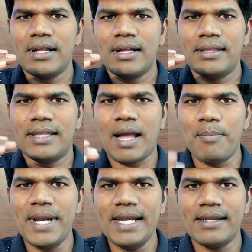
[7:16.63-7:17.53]
the
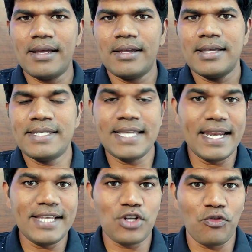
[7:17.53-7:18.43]
complete
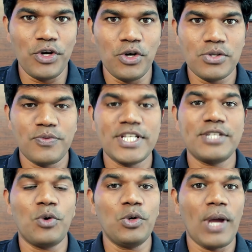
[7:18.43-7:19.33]
series of videos which is
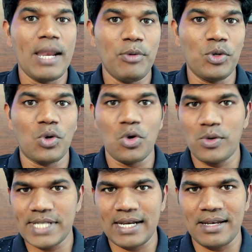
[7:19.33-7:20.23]
going to help you to grow your
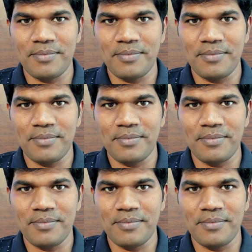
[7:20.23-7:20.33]
channel.